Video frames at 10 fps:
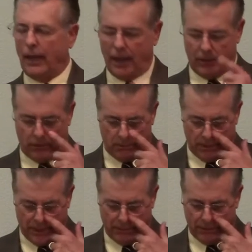and to
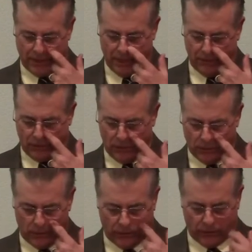be able to have the
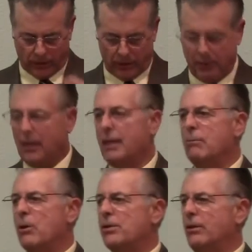tools so the
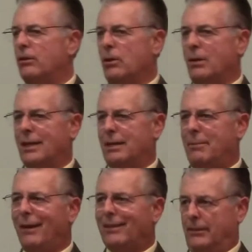emotions don't get the
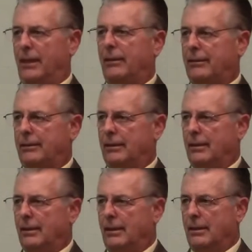best of us,
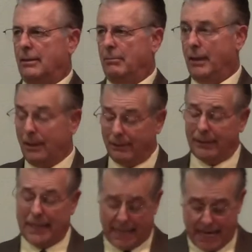because
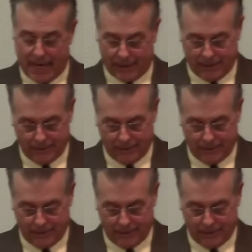they can.